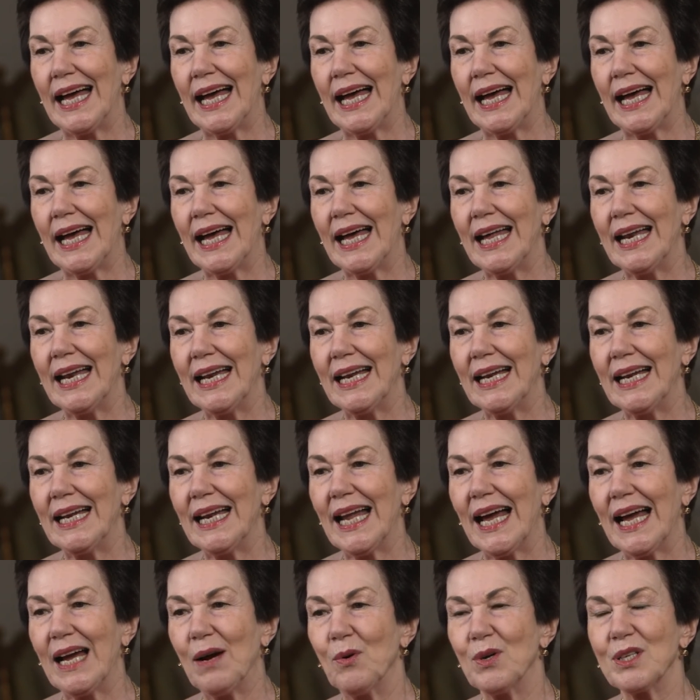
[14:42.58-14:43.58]
And
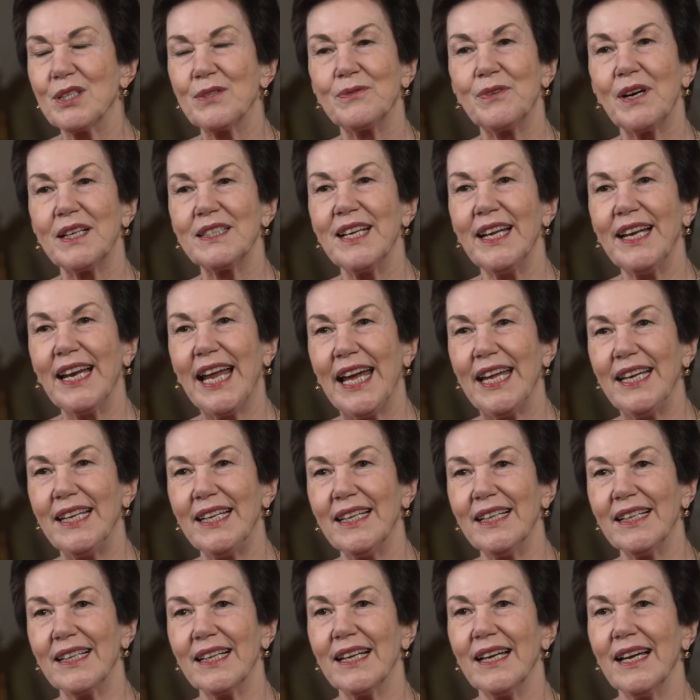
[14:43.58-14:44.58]
I was
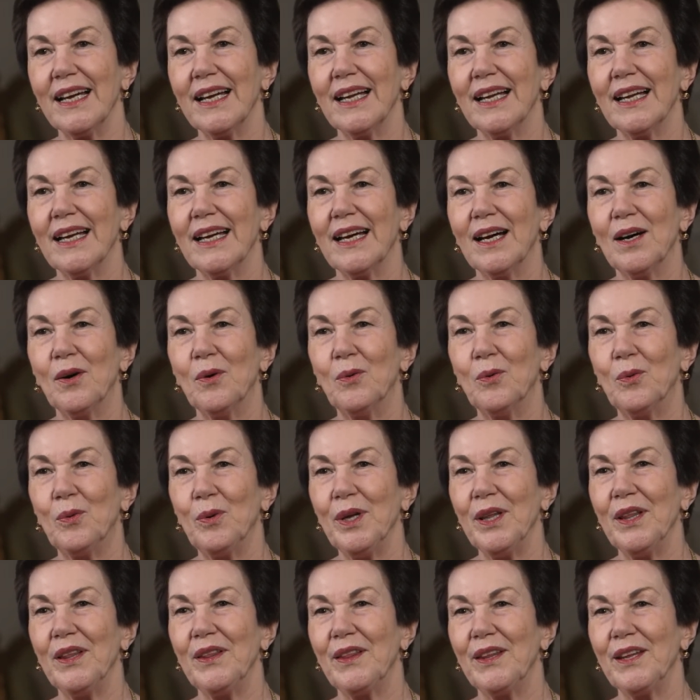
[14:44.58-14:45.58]
fascinated
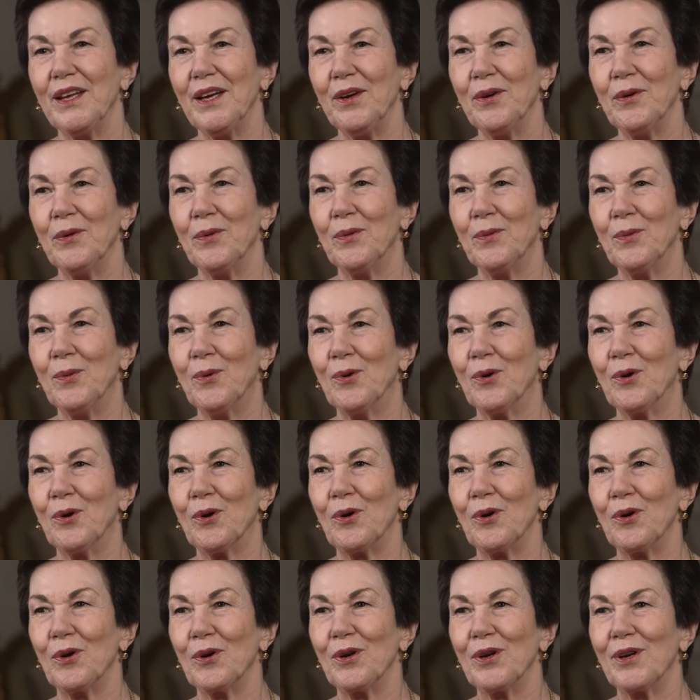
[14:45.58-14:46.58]
with the
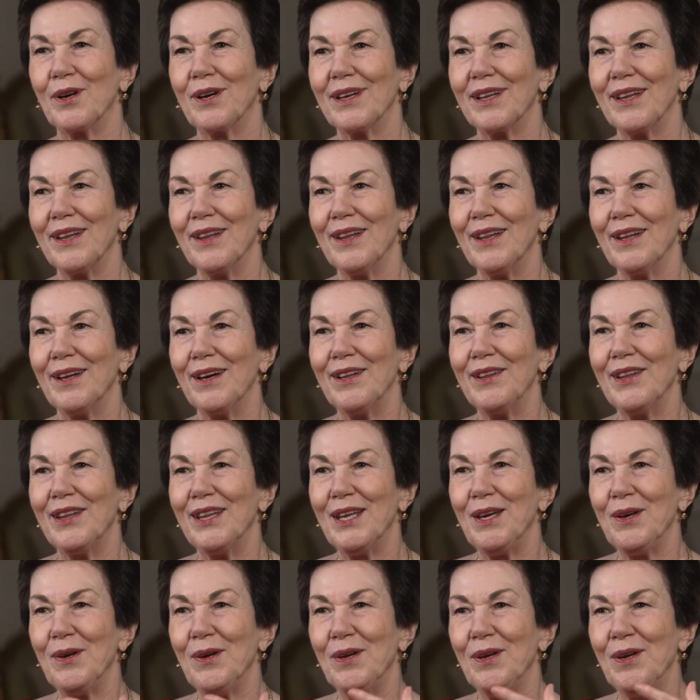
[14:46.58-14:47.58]
work,
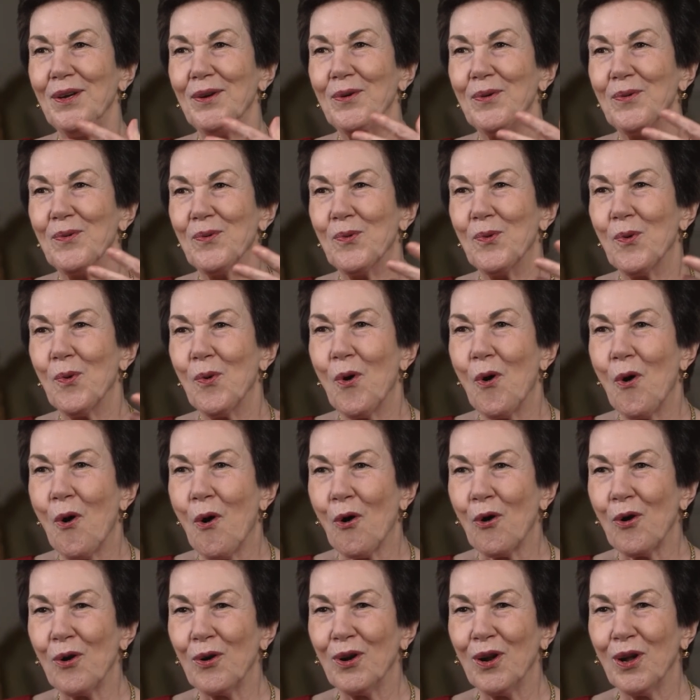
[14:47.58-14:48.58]
the
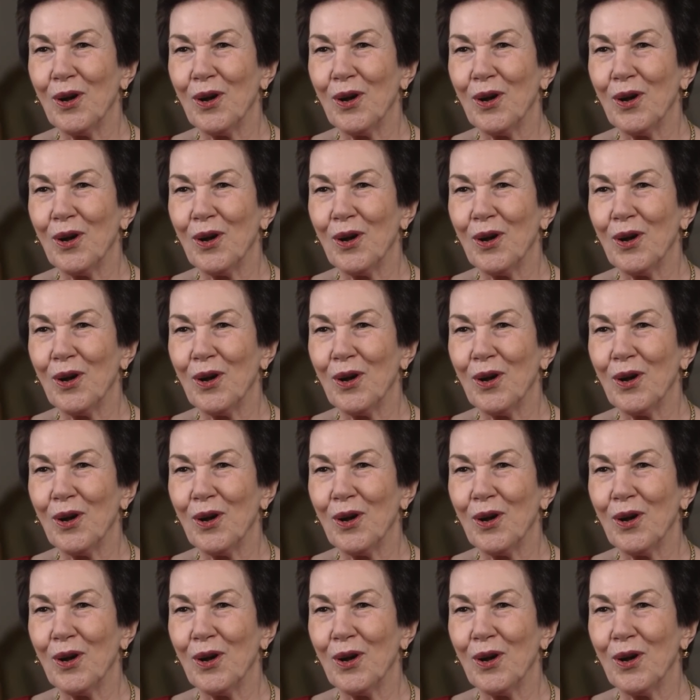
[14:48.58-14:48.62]
world